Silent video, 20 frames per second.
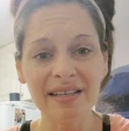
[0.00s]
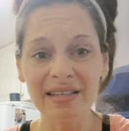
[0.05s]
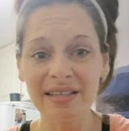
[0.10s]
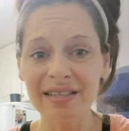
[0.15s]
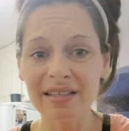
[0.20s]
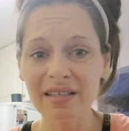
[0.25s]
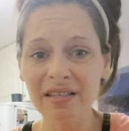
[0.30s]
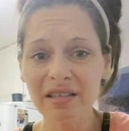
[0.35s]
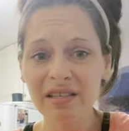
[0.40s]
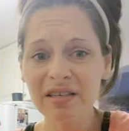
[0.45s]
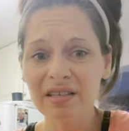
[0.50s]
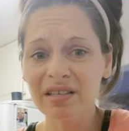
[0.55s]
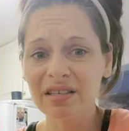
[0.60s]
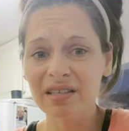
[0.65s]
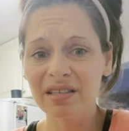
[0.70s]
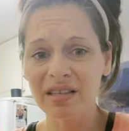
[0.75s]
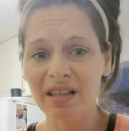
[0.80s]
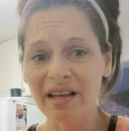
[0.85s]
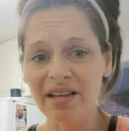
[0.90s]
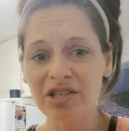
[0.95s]
Does this look
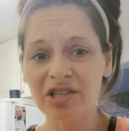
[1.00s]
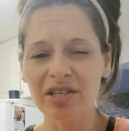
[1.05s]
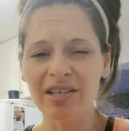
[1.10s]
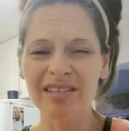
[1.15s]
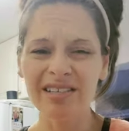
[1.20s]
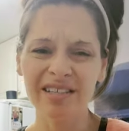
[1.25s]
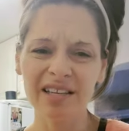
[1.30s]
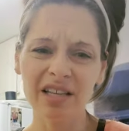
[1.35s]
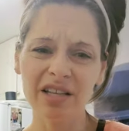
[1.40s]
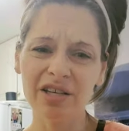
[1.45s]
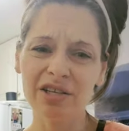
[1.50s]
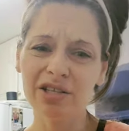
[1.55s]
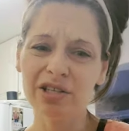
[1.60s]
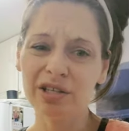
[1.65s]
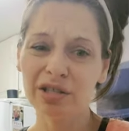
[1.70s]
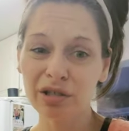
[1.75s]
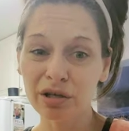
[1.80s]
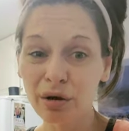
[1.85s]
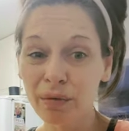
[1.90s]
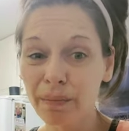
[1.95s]
sludgy? Does it look
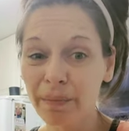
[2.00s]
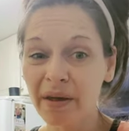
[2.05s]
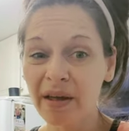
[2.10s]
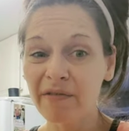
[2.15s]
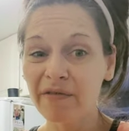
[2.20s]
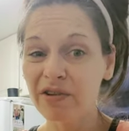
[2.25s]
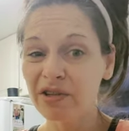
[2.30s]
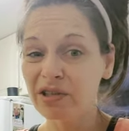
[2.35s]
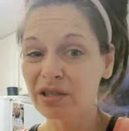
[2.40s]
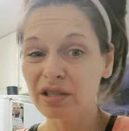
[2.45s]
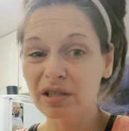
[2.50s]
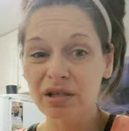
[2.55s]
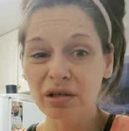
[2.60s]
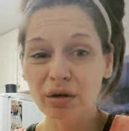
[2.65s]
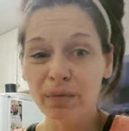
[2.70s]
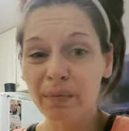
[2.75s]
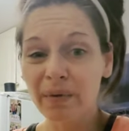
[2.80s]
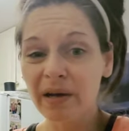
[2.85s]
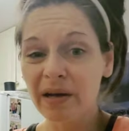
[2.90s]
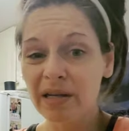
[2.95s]
soupy? If it's
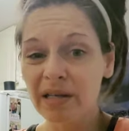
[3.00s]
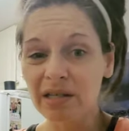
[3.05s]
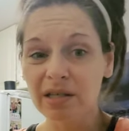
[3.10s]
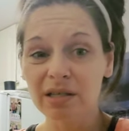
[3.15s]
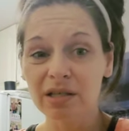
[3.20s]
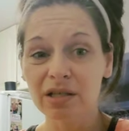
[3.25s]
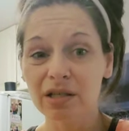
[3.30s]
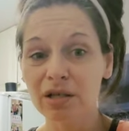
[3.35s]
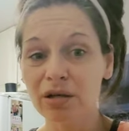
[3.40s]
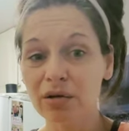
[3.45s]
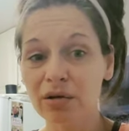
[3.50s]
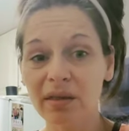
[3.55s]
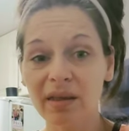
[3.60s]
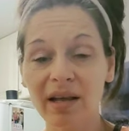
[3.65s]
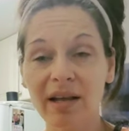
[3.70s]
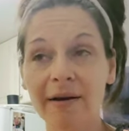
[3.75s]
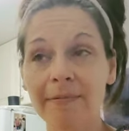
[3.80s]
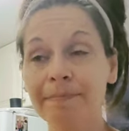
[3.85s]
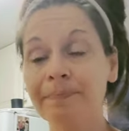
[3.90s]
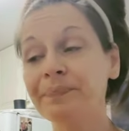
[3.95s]
soupy, it's too
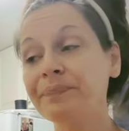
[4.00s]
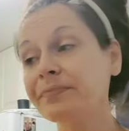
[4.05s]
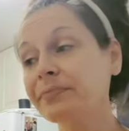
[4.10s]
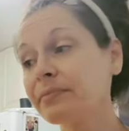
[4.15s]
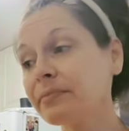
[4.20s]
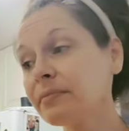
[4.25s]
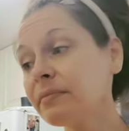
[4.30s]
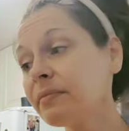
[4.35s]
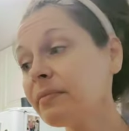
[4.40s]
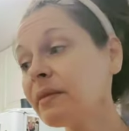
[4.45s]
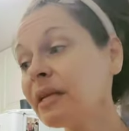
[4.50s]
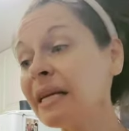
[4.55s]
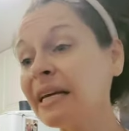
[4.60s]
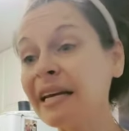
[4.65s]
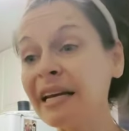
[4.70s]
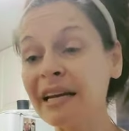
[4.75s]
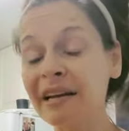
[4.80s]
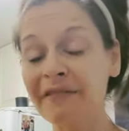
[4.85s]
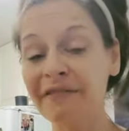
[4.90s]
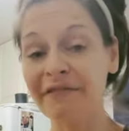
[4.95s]
thin
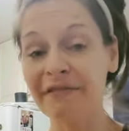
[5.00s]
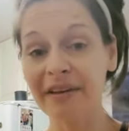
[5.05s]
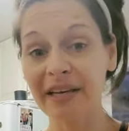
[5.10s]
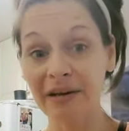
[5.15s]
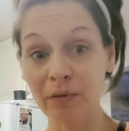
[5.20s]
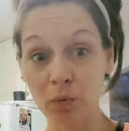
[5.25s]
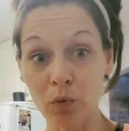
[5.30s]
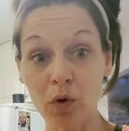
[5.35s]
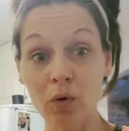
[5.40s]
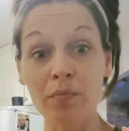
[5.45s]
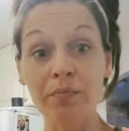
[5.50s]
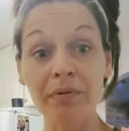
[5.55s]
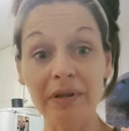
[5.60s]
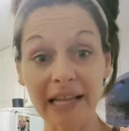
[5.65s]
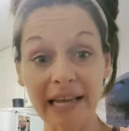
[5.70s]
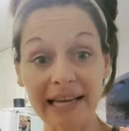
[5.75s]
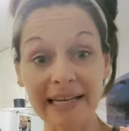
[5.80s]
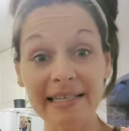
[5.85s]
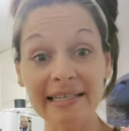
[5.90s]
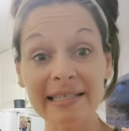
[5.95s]
and if it won't
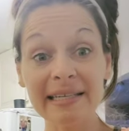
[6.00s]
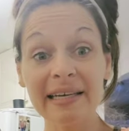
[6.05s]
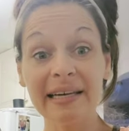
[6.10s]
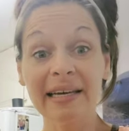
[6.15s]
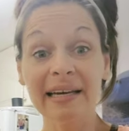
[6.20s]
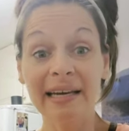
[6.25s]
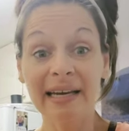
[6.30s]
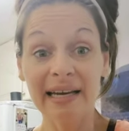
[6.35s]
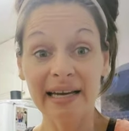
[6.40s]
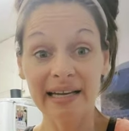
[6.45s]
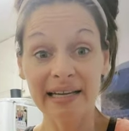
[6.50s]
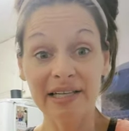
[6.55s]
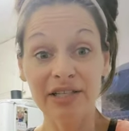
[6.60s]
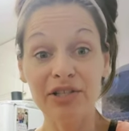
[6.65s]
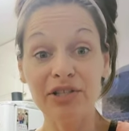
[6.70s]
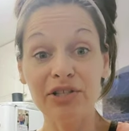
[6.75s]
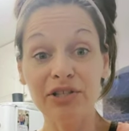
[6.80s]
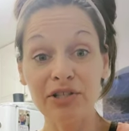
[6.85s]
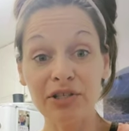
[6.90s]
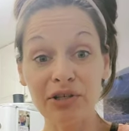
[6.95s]
blend and
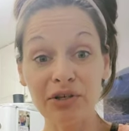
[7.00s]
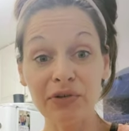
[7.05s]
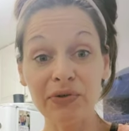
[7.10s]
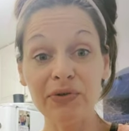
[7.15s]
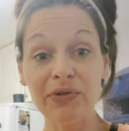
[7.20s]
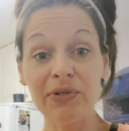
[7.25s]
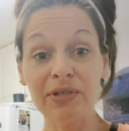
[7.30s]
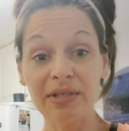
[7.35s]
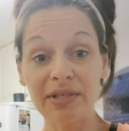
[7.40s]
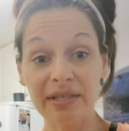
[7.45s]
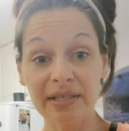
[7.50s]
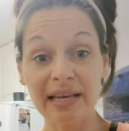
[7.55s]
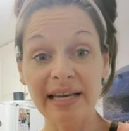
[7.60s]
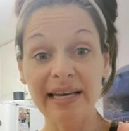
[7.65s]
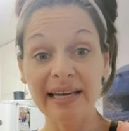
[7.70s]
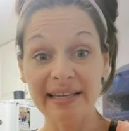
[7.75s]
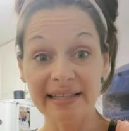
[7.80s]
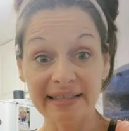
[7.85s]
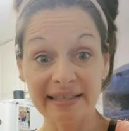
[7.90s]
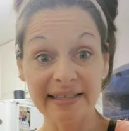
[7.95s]
it's too,
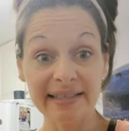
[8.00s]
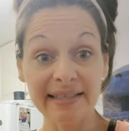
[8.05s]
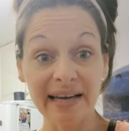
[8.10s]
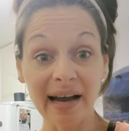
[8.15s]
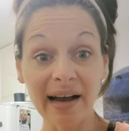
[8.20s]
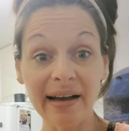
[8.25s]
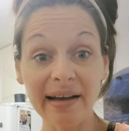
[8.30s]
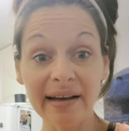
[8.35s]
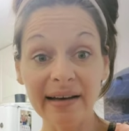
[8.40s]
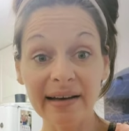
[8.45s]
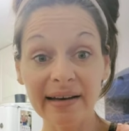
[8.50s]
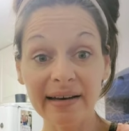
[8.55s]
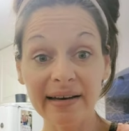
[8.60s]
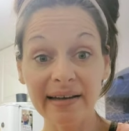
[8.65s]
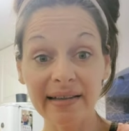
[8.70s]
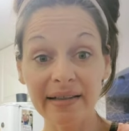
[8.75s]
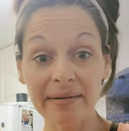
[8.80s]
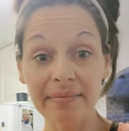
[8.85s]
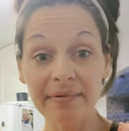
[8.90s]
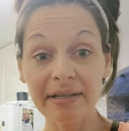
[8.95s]
it gets stuck
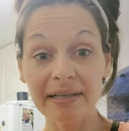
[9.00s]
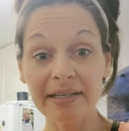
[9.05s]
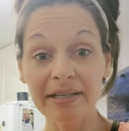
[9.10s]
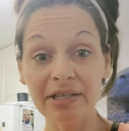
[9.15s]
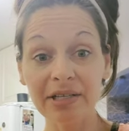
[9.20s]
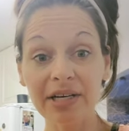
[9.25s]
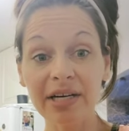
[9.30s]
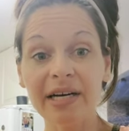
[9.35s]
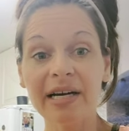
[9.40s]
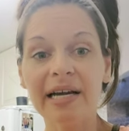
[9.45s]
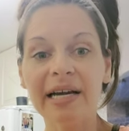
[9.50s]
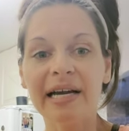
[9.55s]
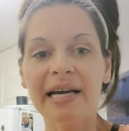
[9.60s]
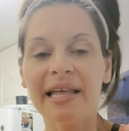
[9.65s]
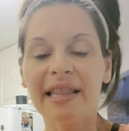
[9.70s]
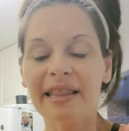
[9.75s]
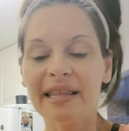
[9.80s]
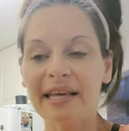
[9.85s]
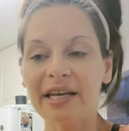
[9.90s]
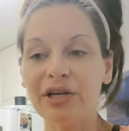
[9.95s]
in the blender,
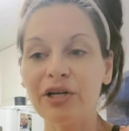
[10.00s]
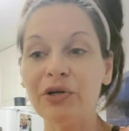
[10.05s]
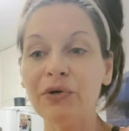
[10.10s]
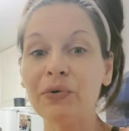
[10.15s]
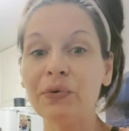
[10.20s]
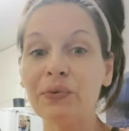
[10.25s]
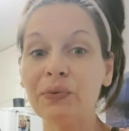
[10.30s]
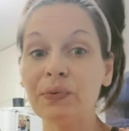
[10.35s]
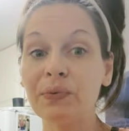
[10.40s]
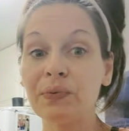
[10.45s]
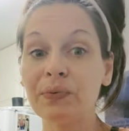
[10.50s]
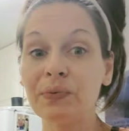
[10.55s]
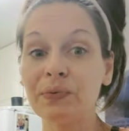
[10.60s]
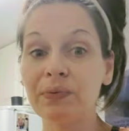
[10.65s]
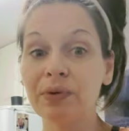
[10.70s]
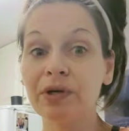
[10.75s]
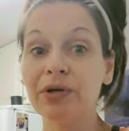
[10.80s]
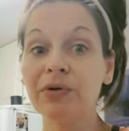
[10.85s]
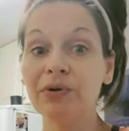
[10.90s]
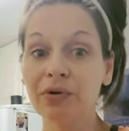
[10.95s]
then you,
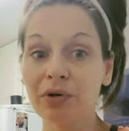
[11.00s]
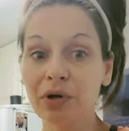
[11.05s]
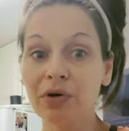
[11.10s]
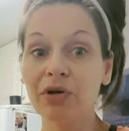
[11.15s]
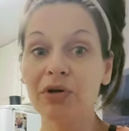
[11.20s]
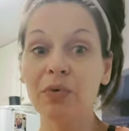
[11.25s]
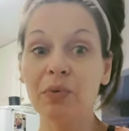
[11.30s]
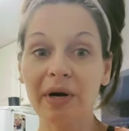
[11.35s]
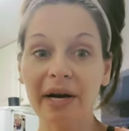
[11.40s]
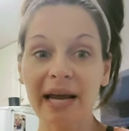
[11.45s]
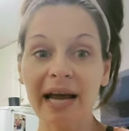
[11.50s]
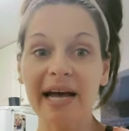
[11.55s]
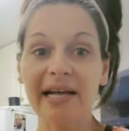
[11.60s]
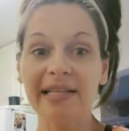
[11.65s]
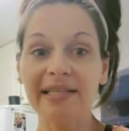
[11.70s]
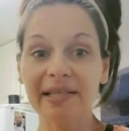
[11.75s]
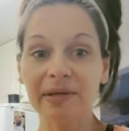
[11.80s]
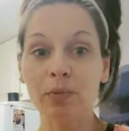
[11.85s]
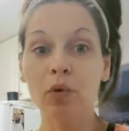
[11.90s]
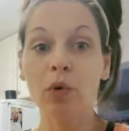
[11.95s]
you know you wanna
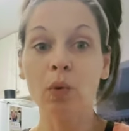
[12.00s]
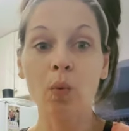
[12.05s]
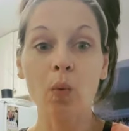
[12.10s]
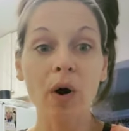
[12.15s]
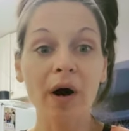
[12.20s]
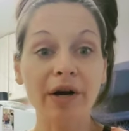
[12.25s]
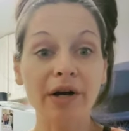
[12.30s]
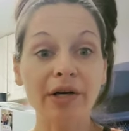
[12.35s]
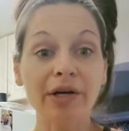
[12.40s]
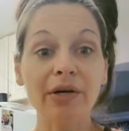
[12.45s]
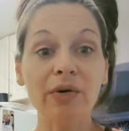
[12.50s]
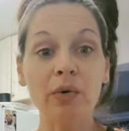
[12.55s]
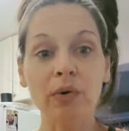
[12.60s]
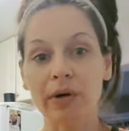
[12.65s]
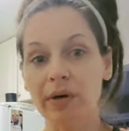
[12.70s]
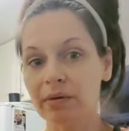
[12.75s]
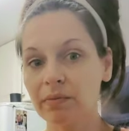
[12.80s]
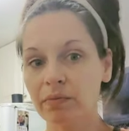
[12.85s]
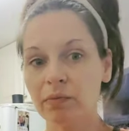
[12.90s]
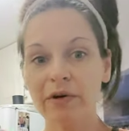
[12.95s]
add some more water
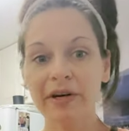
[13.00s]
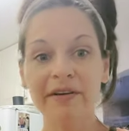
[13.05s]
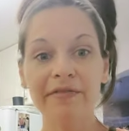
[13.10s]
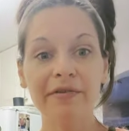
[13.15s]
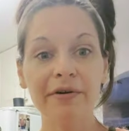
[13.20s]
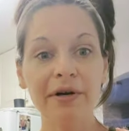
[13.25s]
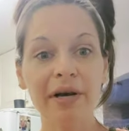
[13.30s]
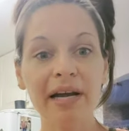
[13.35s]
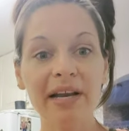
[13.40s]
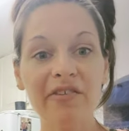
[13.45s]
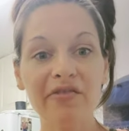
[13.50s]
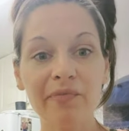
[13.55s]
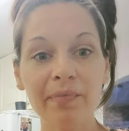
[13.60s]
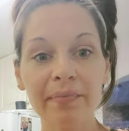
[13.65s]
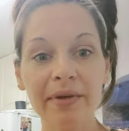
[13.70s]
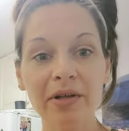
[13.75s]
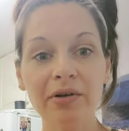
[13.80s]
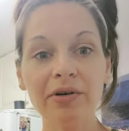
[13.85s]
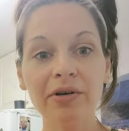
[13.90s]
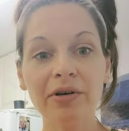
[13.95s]
or whatever kind of
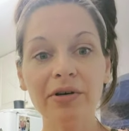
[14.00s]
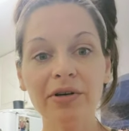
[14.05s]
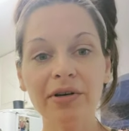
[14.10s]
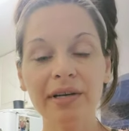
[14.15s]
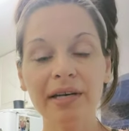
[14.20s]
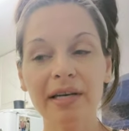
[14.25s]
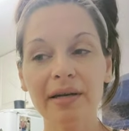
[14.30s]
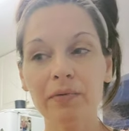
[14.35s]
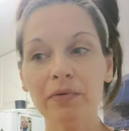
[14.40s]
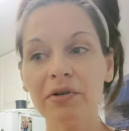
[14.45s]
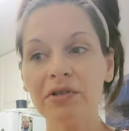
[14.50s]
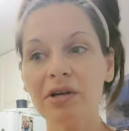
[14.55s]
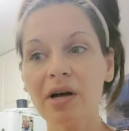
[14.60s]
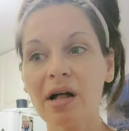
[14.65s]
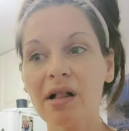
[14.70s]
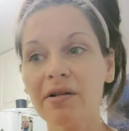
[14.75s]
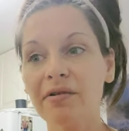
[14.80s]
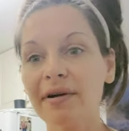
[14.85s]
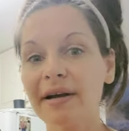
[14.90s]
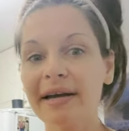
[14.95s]
milk your kid will
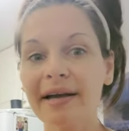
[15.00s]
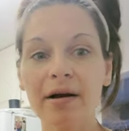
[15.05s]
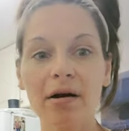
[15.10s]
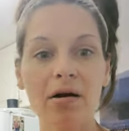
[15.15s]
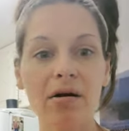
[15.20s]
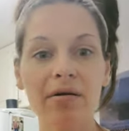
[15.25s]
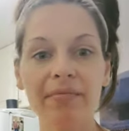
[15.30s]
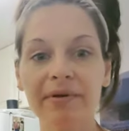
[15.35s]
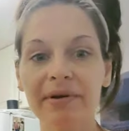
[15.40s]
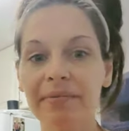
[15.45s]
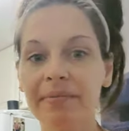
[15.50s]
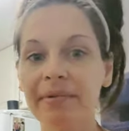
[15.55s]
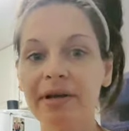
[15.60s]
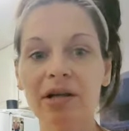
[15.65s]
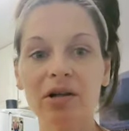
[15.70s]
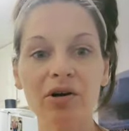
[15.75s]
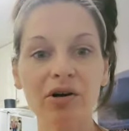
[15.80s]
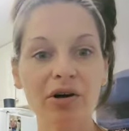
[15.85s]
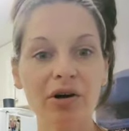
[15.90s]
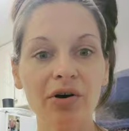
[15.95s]
tolerate, almond
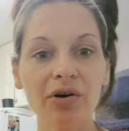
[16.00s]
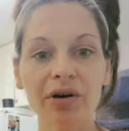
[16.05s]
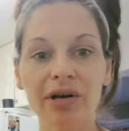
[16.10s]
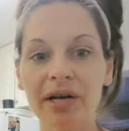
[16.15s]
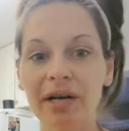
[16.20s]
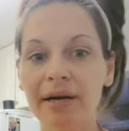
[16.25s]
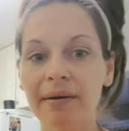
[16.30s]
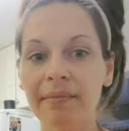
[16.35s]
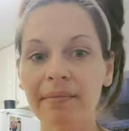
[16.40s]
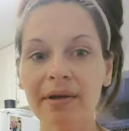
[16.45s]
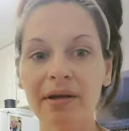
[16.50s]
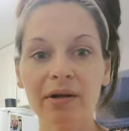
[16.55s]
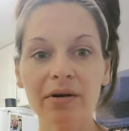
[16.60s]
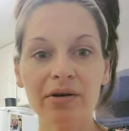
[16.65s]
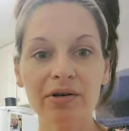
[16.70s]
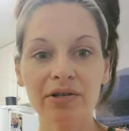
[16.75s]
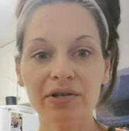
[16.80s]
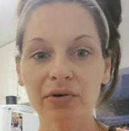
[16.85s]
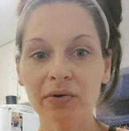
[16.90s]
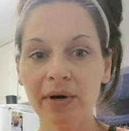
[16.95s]
milk, coconut
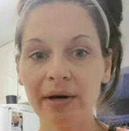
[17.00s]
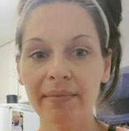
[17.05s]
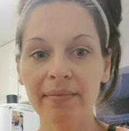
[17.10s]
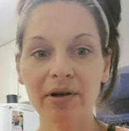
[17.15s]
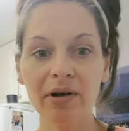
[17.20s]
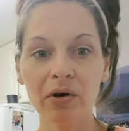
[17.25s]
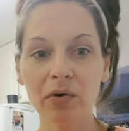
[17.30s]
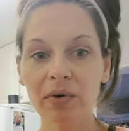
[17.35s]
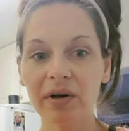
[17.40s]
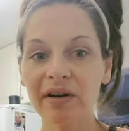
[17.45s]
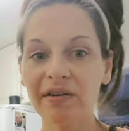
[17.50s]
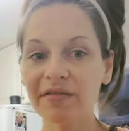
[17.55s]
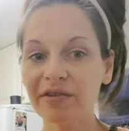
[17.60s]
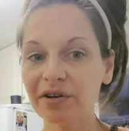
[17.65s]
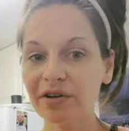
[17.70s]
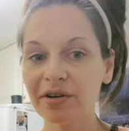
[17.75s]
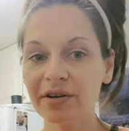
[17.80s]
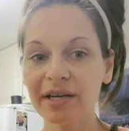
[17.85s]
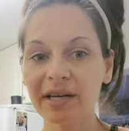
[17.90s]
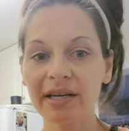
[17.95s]
milk, soy milk, whatever
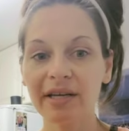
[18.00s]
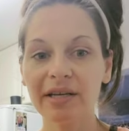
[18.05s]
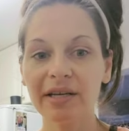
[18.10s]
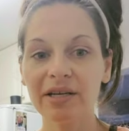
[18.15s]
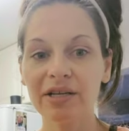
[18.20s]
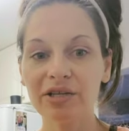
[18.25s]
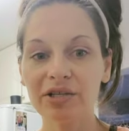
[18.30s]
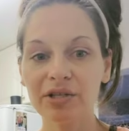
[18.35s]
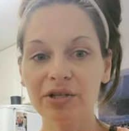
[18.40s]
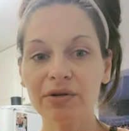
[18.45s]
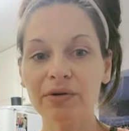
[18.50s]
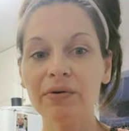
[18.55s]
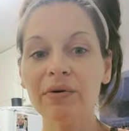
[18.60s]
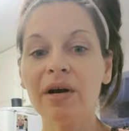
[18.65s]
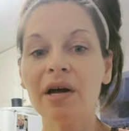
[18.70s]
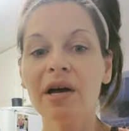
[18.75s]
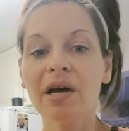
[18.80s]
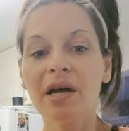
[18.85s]
your kid can do.